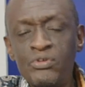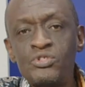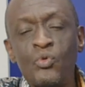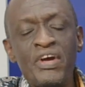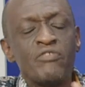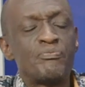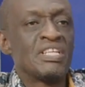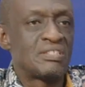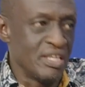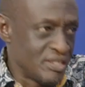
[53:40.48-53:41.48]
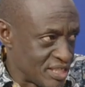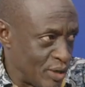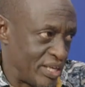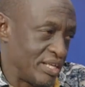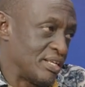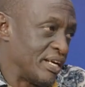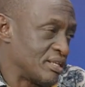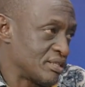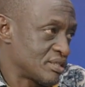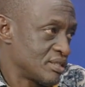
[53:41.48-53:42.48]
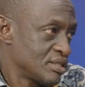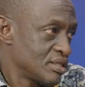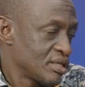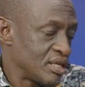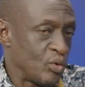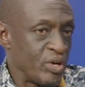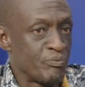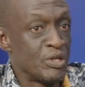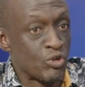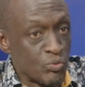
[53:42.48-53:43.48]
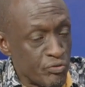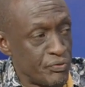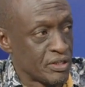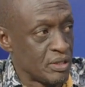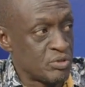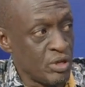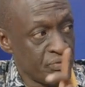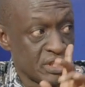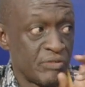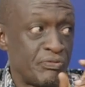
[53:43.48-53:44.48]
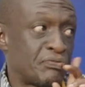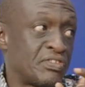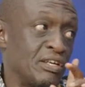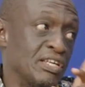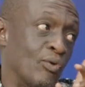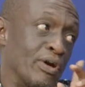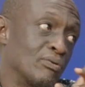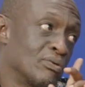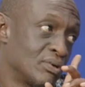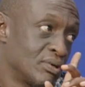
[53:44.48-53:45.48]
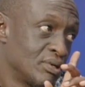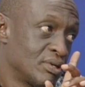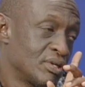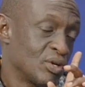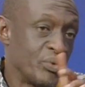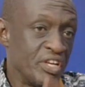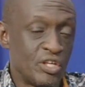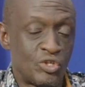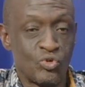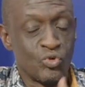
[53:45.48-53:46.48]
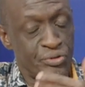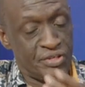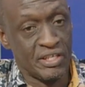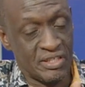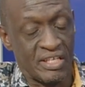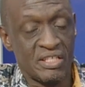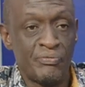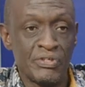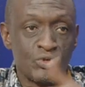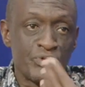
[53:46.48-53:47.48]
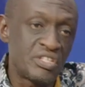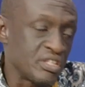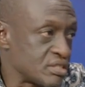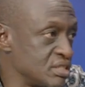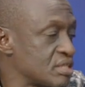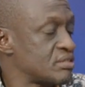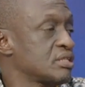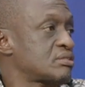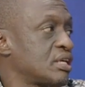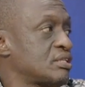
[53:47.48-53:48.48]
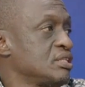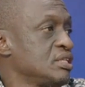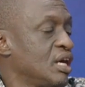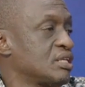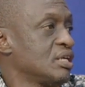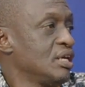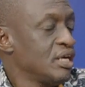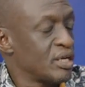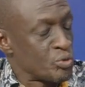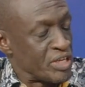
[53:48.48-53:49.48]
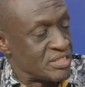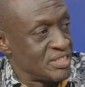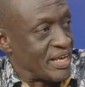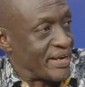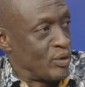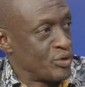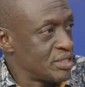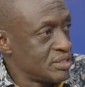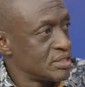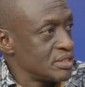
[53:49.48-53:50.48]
So we have been changing our deadlines. We have been removing them. So even the 50-year one, we need to think that if it reaches in the next 13 years and we are still around,